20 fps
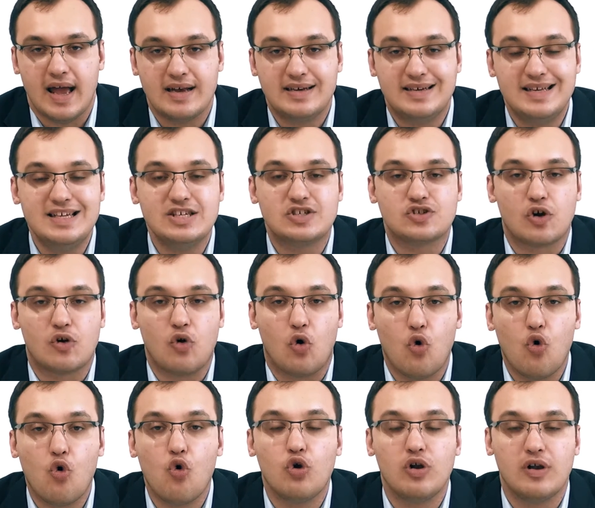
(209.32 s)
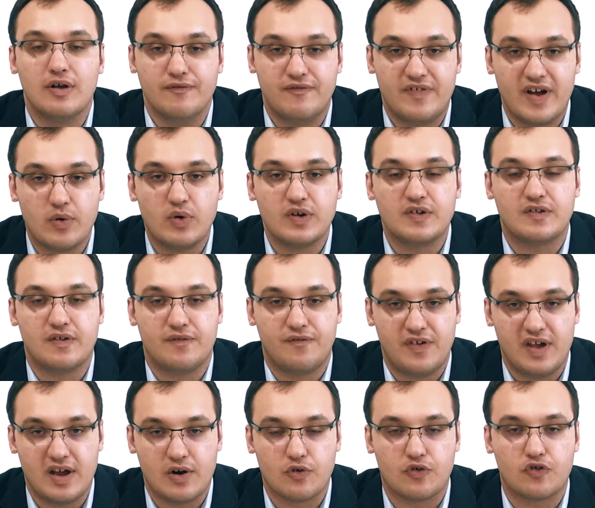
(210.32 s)
and these are all very
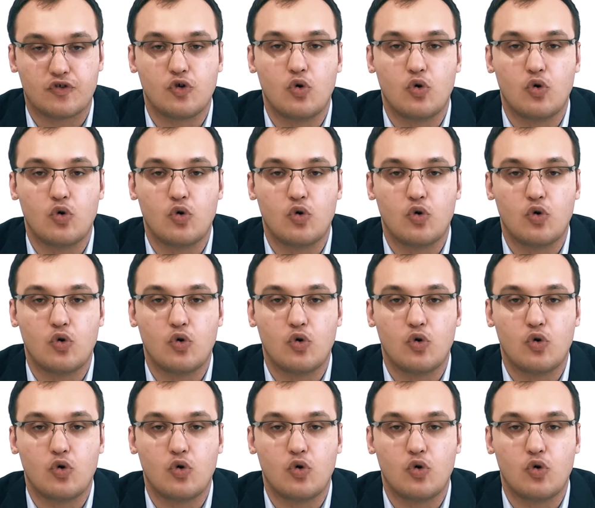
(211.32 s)
severe.